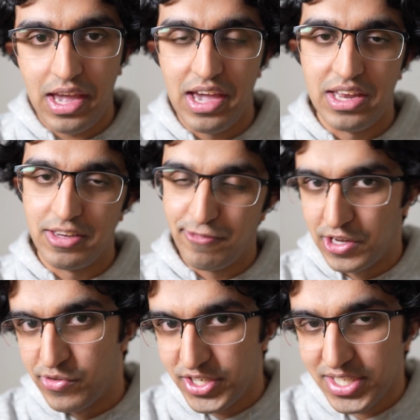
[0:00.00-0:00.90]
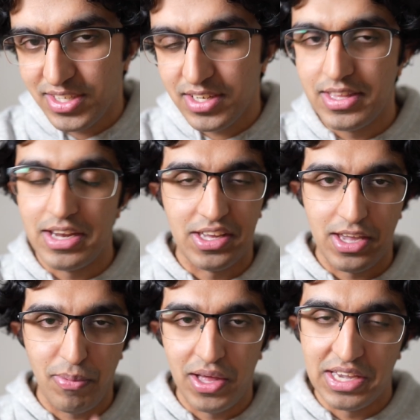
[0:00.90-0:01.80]
And if you get rejected, then
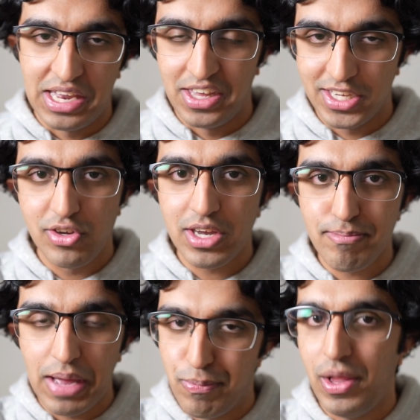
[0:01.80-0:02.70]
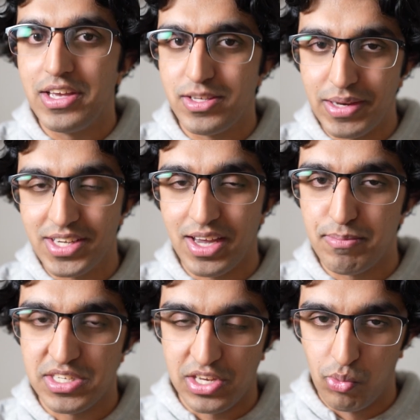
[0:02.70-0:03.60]
like apply again. Like you can apply as many
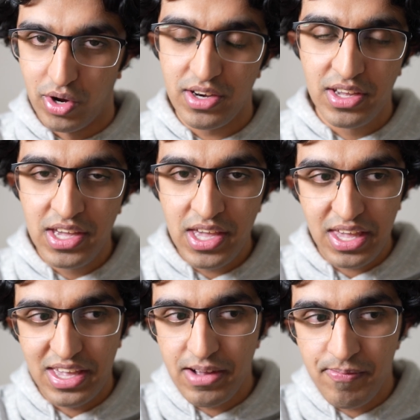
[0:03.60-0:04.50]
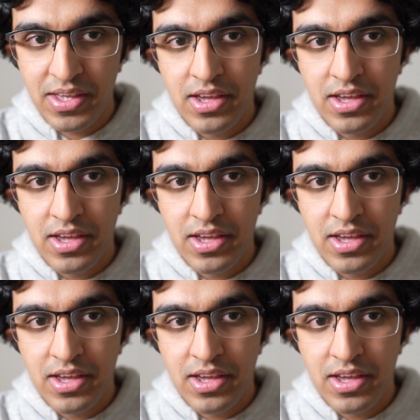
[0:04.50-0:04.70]
times as you want here.